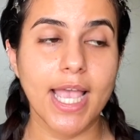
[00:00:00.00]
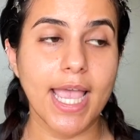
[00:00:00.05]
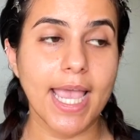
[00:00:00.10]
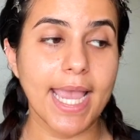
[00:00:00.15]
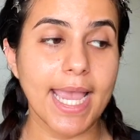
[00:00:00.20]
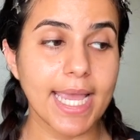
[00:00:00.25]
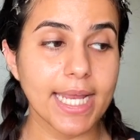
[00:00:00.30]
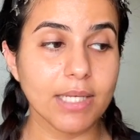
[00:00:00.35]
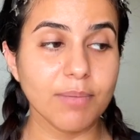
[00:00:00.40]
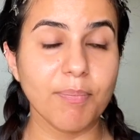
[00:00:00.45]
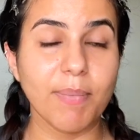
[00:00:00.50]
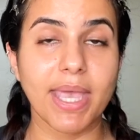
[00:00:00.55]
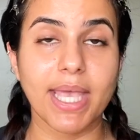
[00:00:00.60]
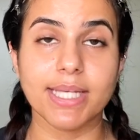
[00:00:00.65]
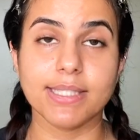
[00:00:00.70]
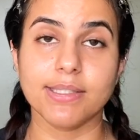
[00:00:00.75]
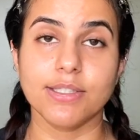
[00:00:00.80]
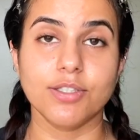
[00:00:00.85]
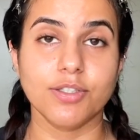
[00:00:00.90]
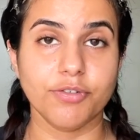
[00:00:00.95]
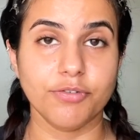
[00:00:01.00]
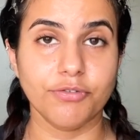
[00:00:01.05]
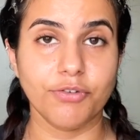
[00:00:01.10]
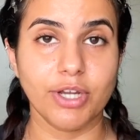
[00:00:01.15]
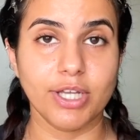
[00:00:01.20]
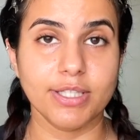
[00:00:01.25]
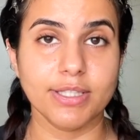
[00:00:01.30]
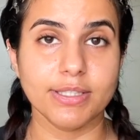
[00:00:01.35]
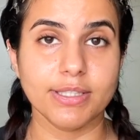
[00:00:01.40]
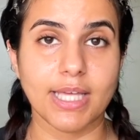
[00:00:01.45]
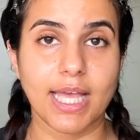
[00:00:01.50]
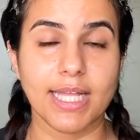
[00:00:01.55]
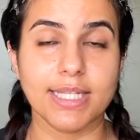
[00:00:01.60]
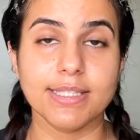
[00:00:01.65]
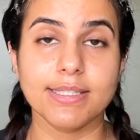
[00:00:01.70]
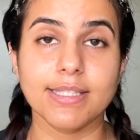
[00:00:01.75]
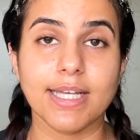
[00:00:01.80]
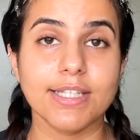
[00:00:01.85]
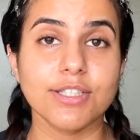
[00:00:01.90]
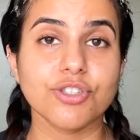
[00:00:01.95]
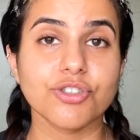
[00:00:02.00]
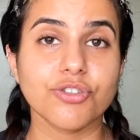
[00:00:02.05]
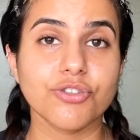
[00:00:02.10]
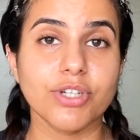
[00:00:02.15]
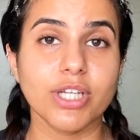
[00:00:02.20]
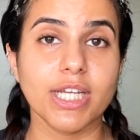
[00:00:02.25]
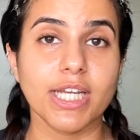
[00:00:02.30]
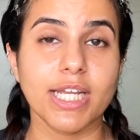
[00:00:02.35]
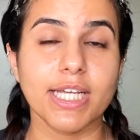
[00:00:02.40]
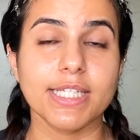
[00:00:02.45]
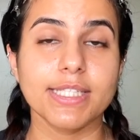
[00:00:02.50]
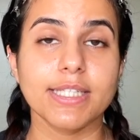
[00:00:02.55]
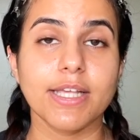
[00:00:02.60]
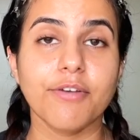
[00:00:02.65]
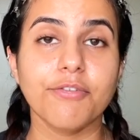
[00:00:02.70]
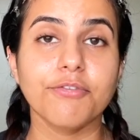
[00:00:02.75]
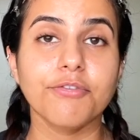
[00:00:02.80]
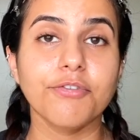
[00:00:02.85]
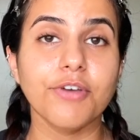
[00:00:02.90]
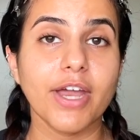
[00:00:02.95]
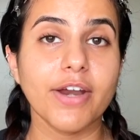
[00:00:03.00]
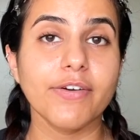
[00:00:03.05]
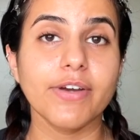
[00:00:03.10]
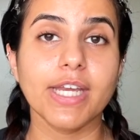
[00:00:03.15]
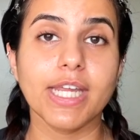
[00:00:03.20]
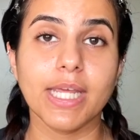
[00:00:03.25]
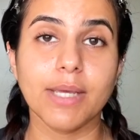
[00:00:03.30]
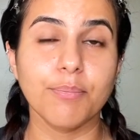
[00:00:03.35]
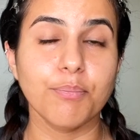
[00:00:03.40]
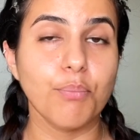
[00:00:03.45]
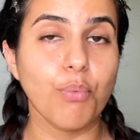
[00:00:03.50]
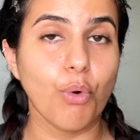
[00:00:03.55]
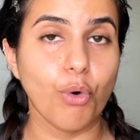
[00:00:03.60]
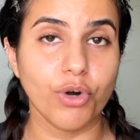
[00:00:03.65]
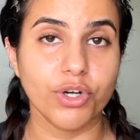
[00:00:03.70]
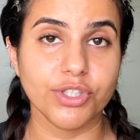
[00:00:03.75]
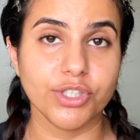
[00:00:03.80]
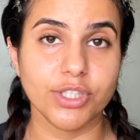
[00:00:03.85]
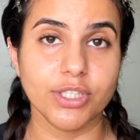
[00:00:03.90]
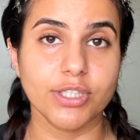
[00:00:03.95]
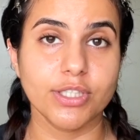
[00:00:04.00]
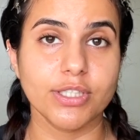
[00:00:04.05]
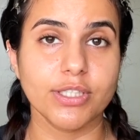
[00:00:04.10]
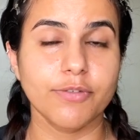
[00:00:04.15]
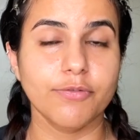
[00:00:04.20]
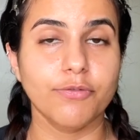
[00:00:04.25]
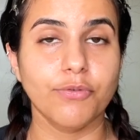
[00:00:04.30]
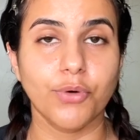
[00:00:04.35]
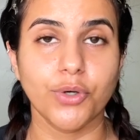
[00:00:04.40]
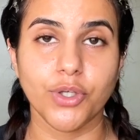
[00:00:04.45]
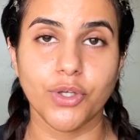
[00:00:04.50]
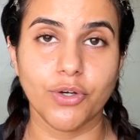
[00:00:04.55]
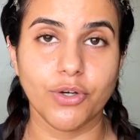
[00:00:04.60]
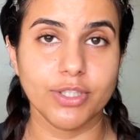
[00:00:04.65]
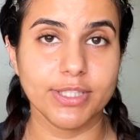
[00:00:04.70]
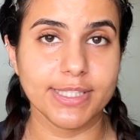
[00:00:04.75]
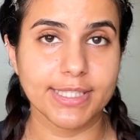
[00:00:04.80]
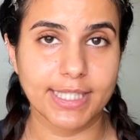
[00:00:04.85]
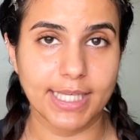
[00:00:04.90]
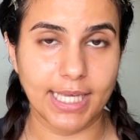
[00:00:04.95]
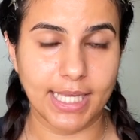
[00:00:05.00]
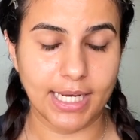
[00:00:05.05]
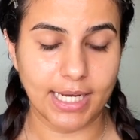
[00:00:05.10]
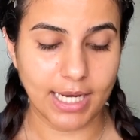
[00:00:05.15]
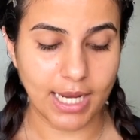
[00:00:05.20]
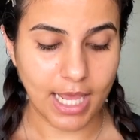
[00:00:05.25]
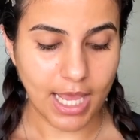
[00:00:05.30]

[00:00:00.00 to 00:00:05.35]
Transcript: it makes a difference and sunscreen is very important for your skin.